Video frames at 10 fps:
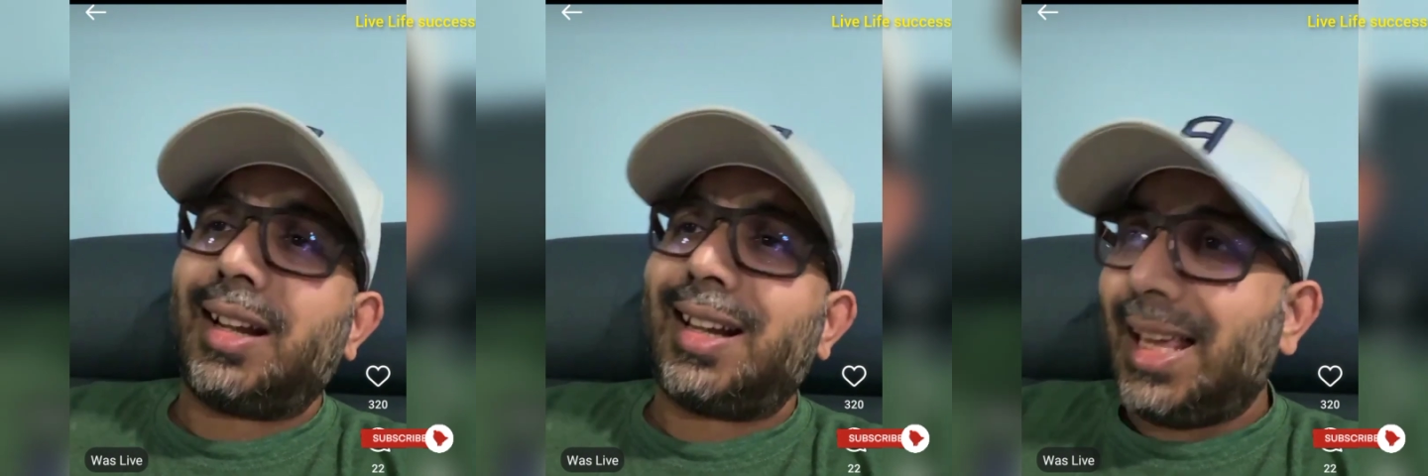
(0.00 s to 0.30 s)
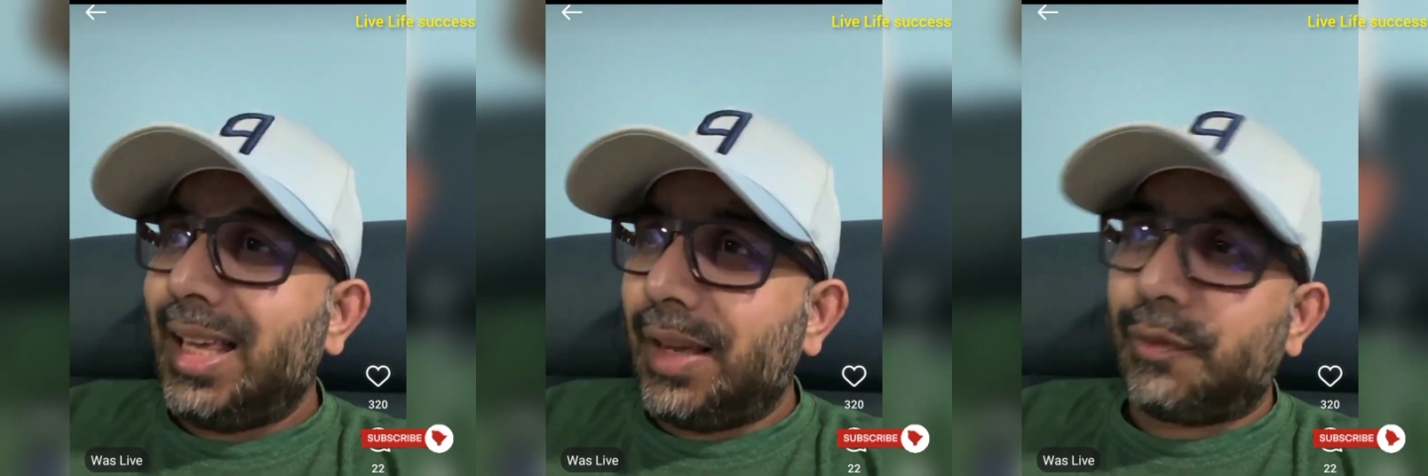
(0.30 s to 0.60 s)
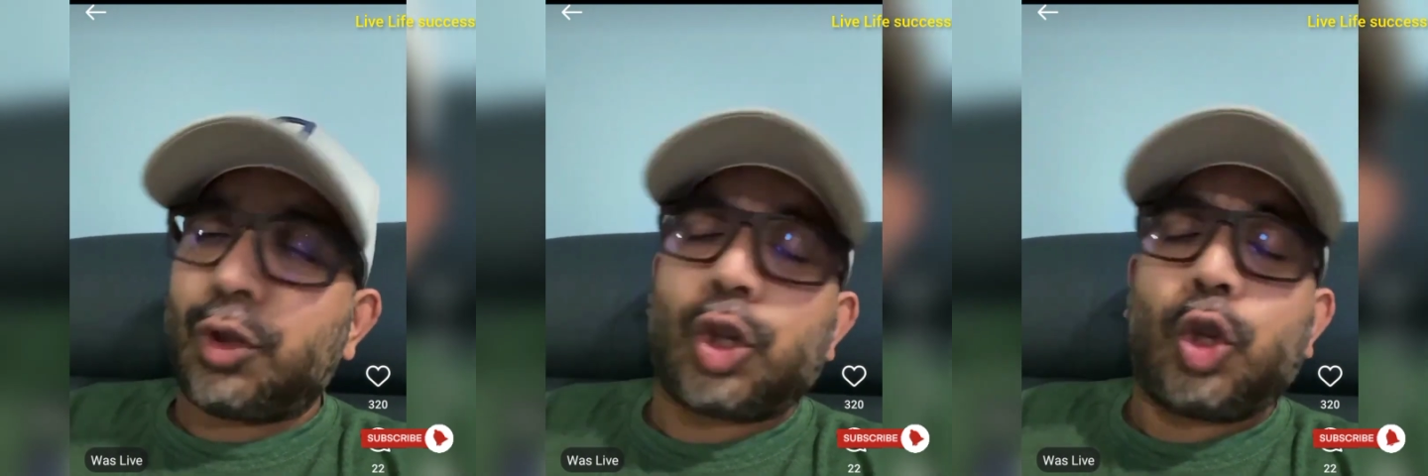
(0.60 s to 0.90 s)

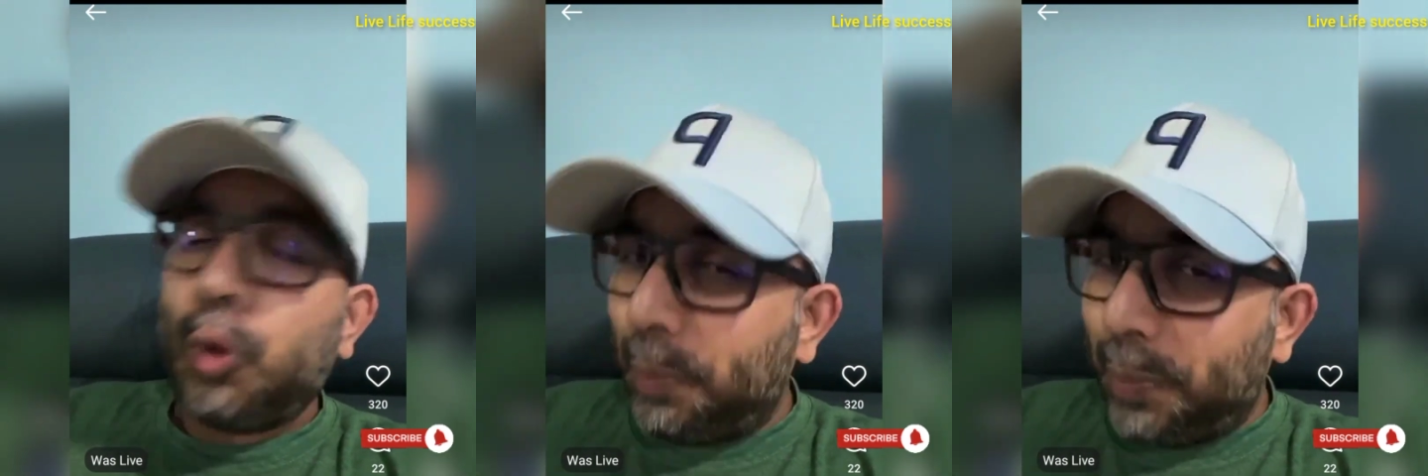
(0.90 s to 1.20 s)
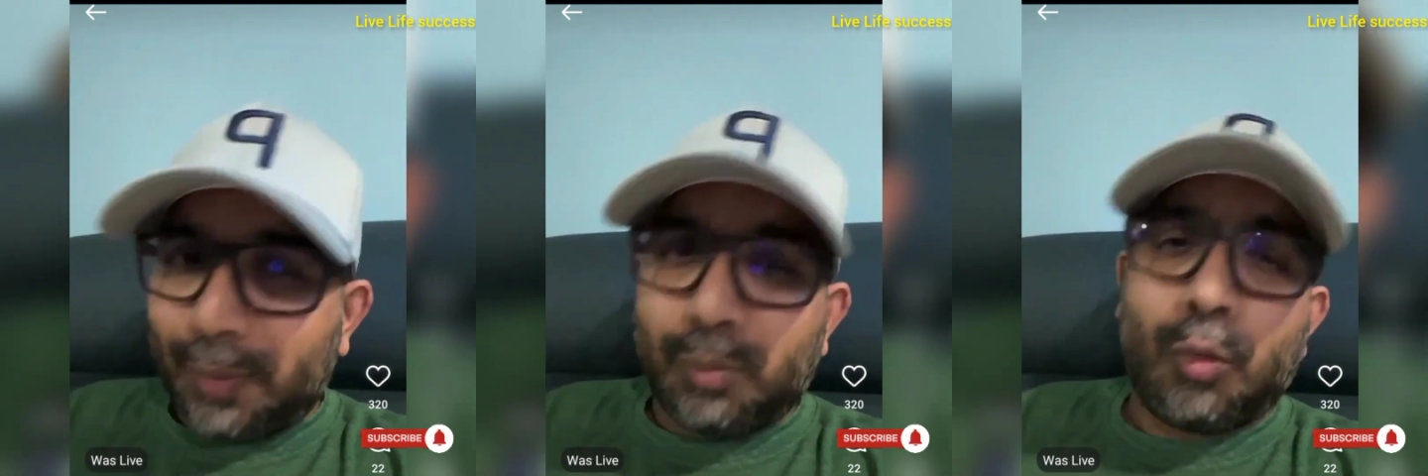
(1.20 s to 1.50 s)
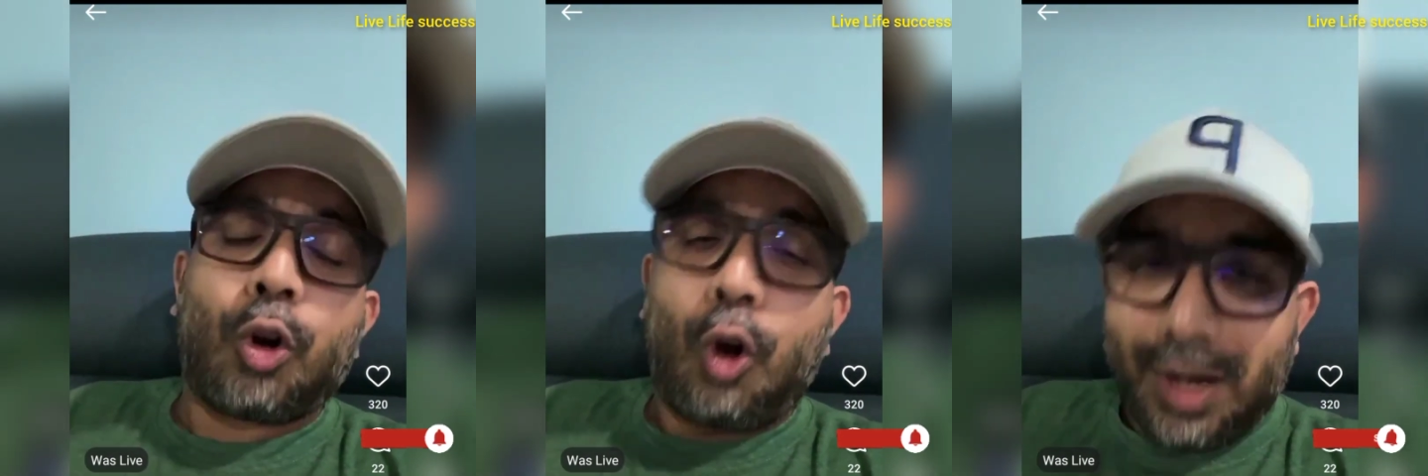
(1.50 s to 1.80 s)
naive, stupid,
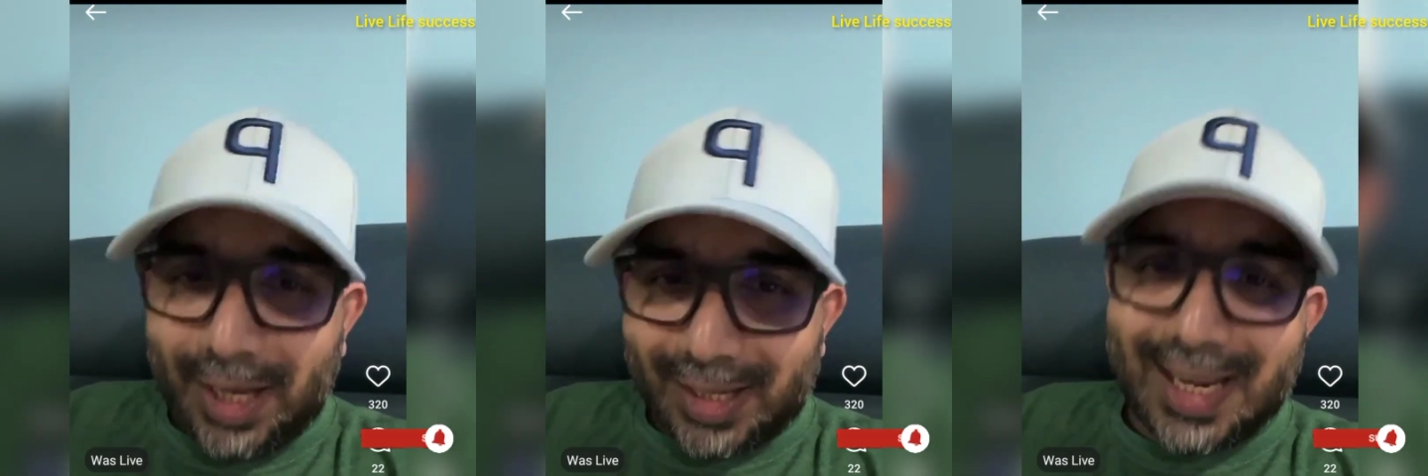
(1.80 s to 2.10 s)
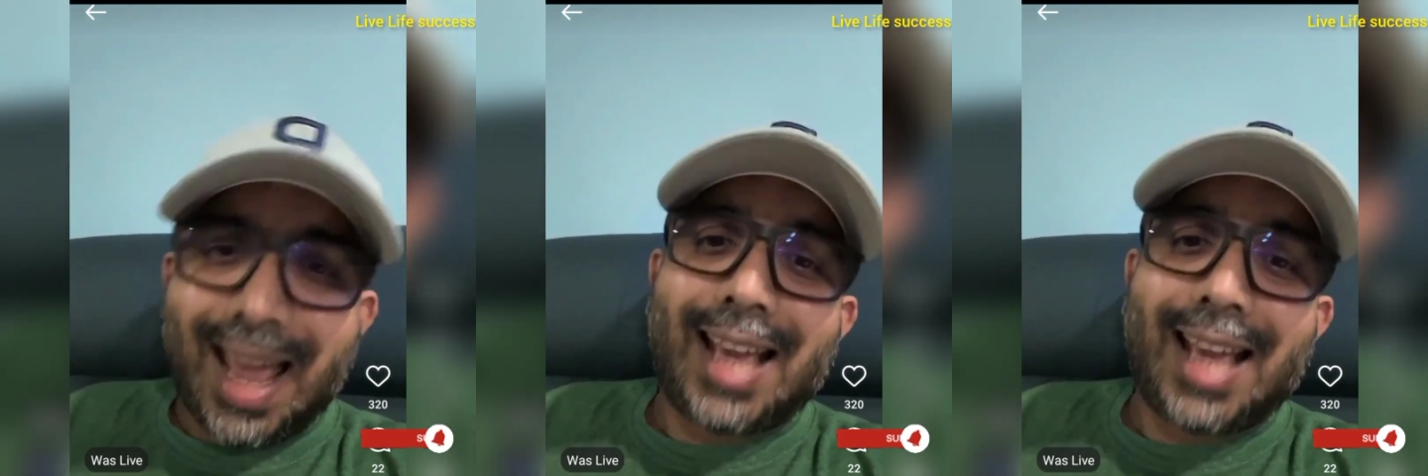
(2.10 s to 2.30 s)
moronic their